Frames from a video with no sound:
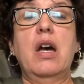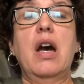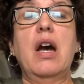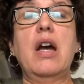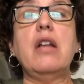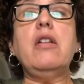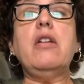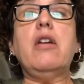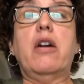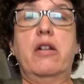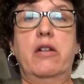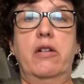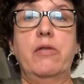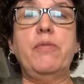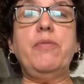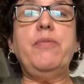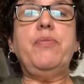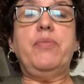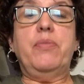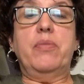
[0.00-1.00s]
I nodded,
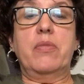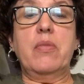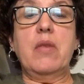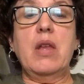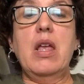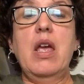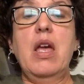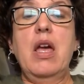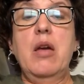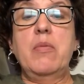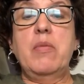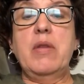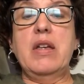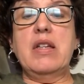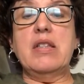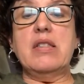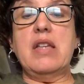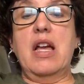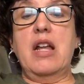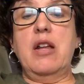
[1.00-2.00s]

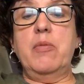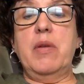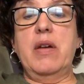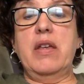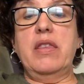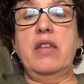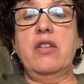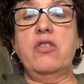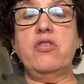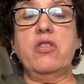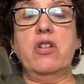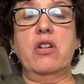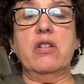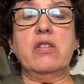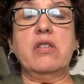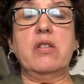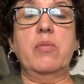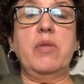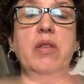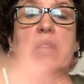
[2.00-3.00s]
because Annabeth had jogged
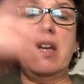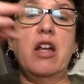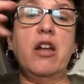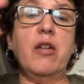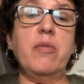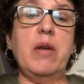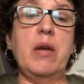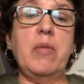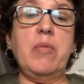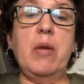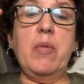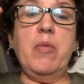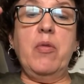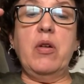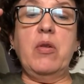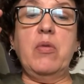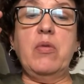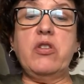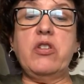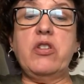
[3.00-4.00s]
something out of my
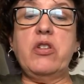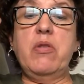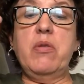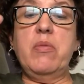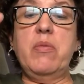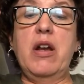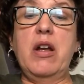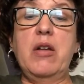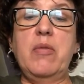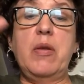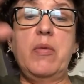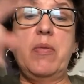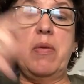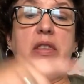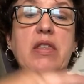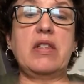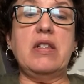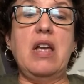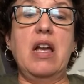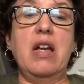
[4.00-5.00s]
memory when she reminded me
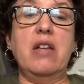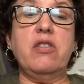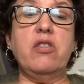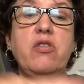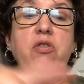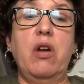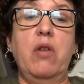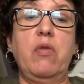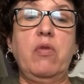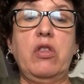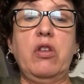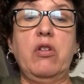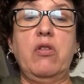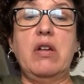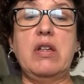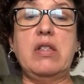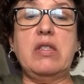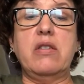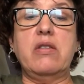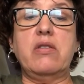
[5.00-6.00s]
about the taxi drive with the
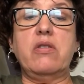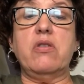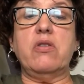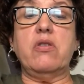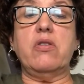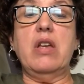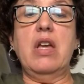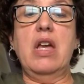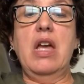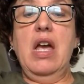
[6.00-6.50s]
Gray sisters.